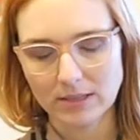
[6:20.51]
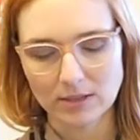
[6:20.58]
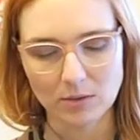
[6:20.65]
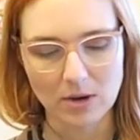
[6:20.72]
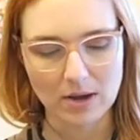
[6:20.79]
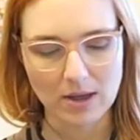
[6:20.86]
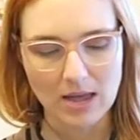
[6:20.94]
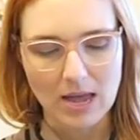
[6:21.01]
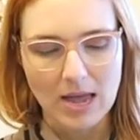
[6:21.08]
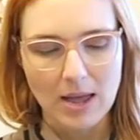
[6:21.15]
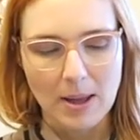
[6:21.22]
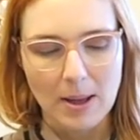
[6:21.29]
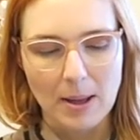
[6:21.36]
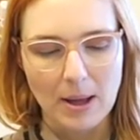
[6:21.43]
So I,
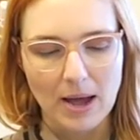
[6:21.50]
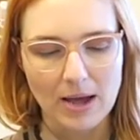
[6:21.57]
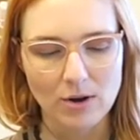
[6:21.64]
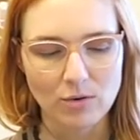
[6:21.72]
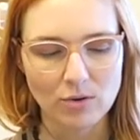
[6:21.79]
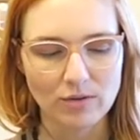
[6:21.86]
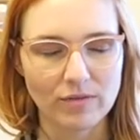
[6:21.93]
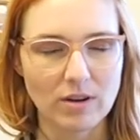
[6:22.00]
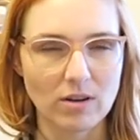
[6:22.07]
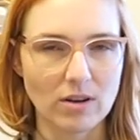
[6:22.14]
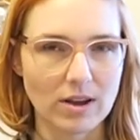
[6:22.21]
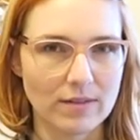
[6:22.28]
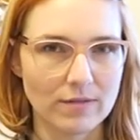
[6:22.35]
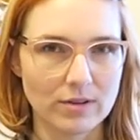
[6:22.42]
I don't know if I'll
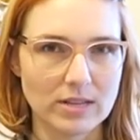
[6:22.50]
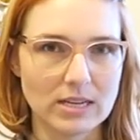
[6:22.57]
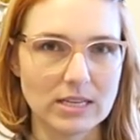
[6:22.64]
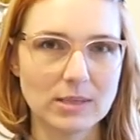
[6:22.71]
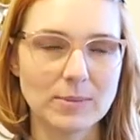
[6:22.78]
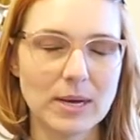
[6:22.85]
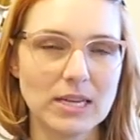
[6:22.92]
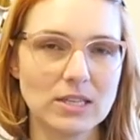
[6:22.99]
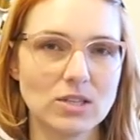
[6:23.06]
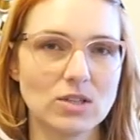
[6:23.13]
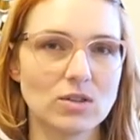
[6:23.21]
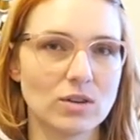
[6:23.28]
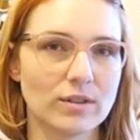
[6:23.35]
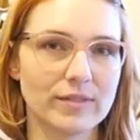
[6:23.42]
cover these
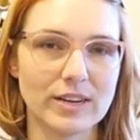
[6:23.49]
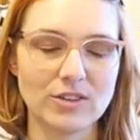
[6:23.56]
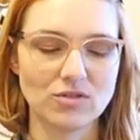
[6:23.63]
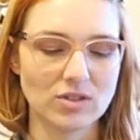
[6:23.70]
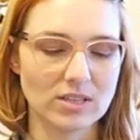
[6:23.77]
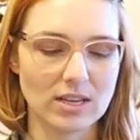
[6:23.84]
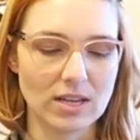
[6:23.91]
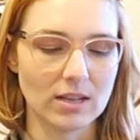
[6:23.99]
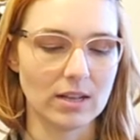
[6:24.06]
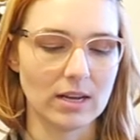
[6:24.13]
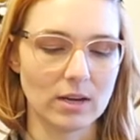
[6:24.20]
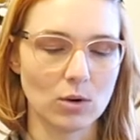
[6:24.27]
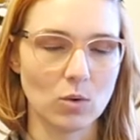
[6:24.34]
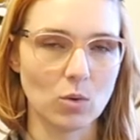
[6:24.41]
buttons or if I just get
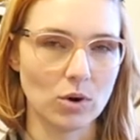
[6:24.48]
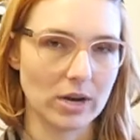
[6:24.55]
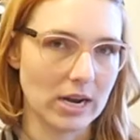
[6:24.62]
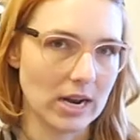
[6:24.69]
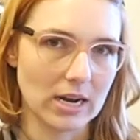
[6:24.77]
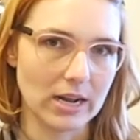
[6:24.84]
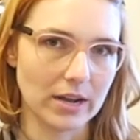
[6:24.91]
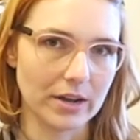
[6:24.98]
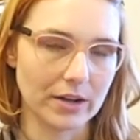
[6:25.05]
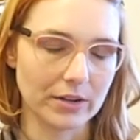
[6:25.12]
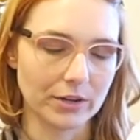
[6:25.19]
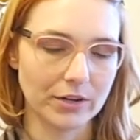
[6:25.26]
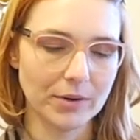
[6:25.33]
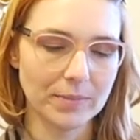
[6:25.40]
like a coordinating
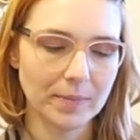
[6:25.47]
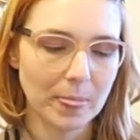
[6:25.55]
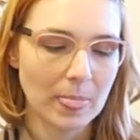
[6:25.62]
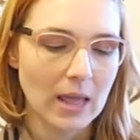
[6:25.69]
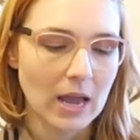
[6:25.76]
color.